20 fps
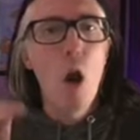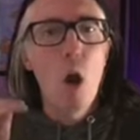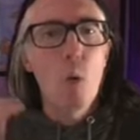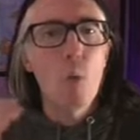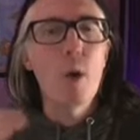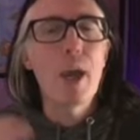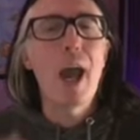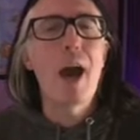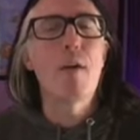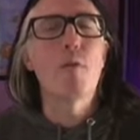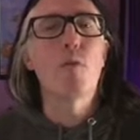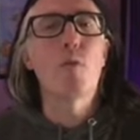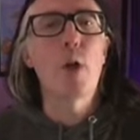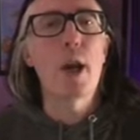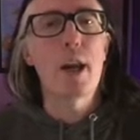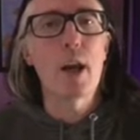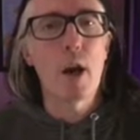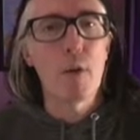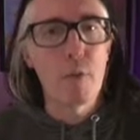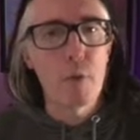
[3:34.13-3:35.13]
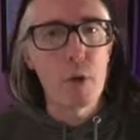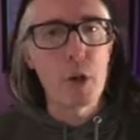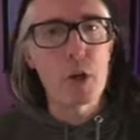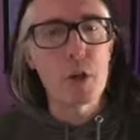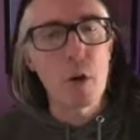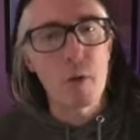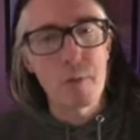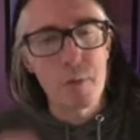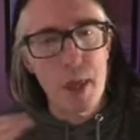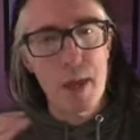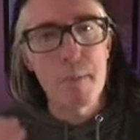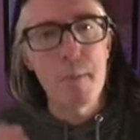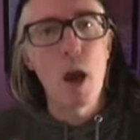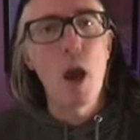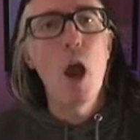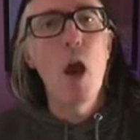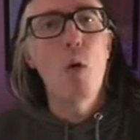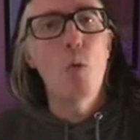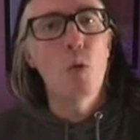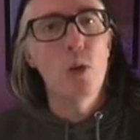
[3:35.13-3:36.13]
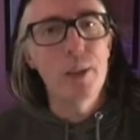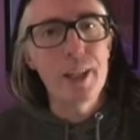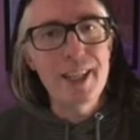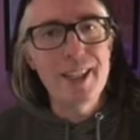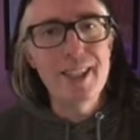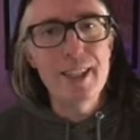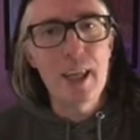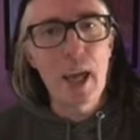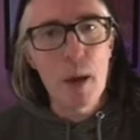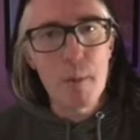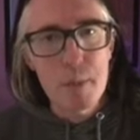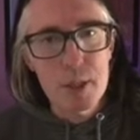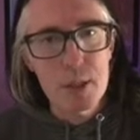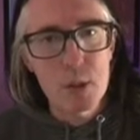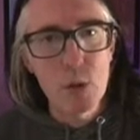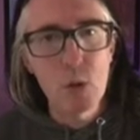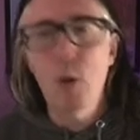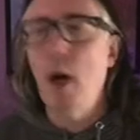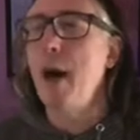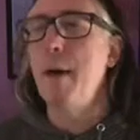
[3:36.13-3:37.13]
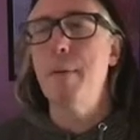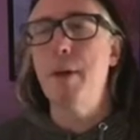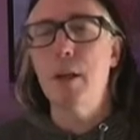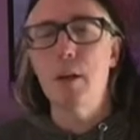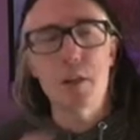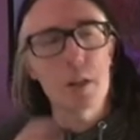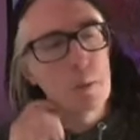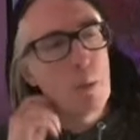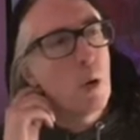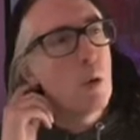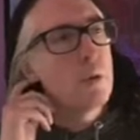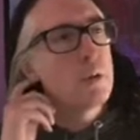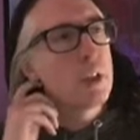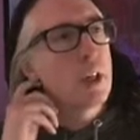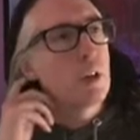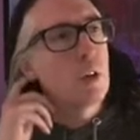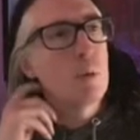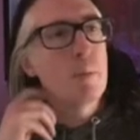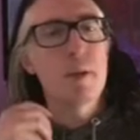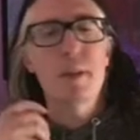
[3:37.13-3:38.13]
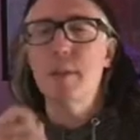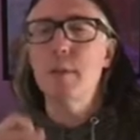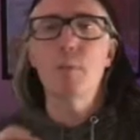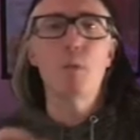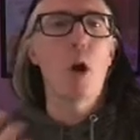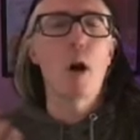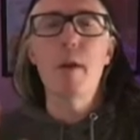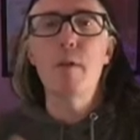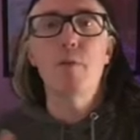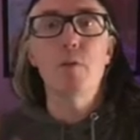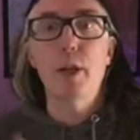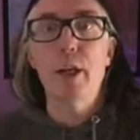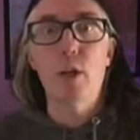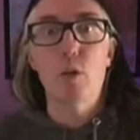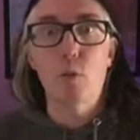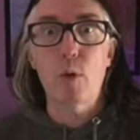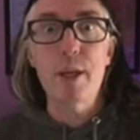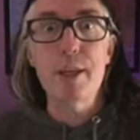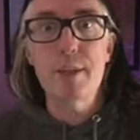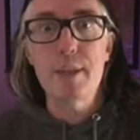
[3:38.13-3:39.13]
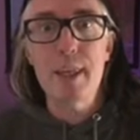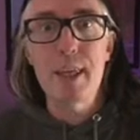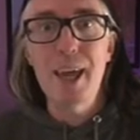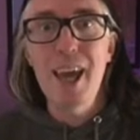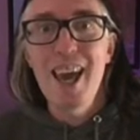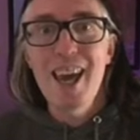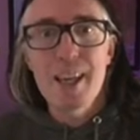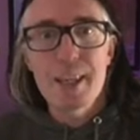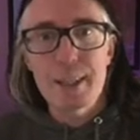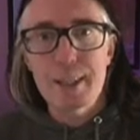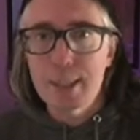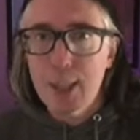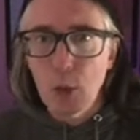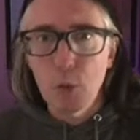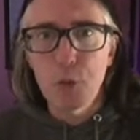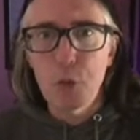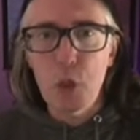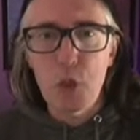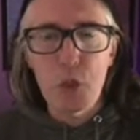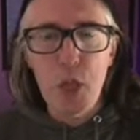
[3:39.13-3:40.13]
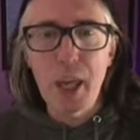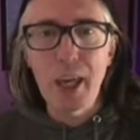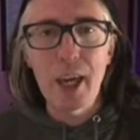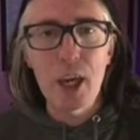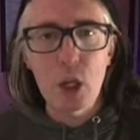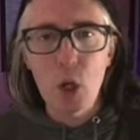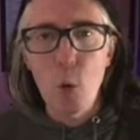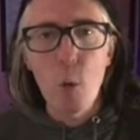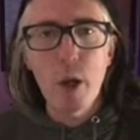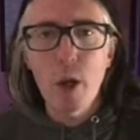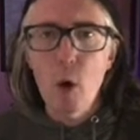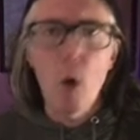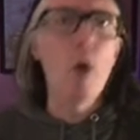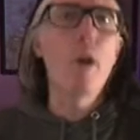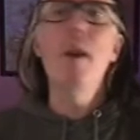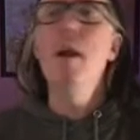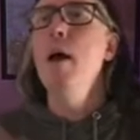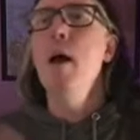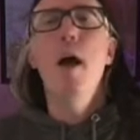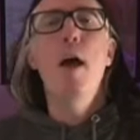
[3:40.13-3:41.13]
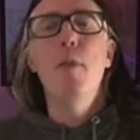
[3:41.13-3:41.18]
We have radar footage of them releasing a missile. I mean, I suppose there could be some kind of like crazy stealth thing going on.